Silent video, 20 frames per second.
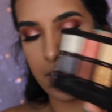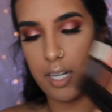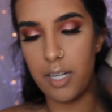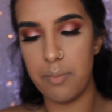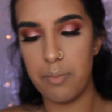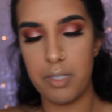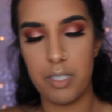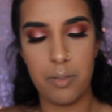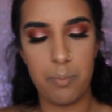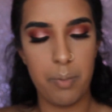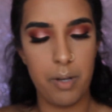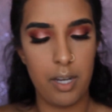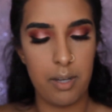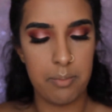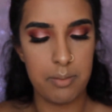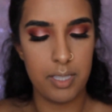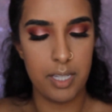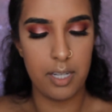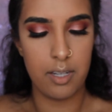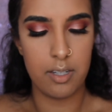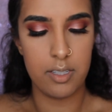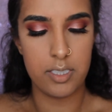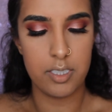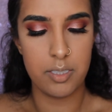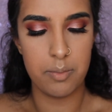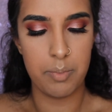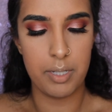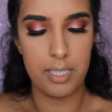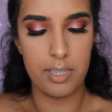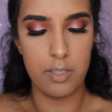and I'm gonna pop that
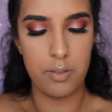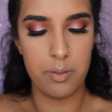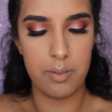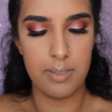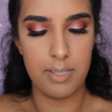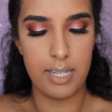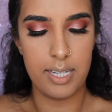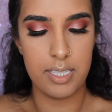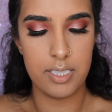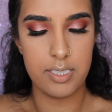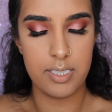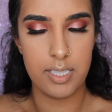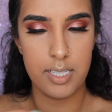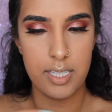onto my lower lash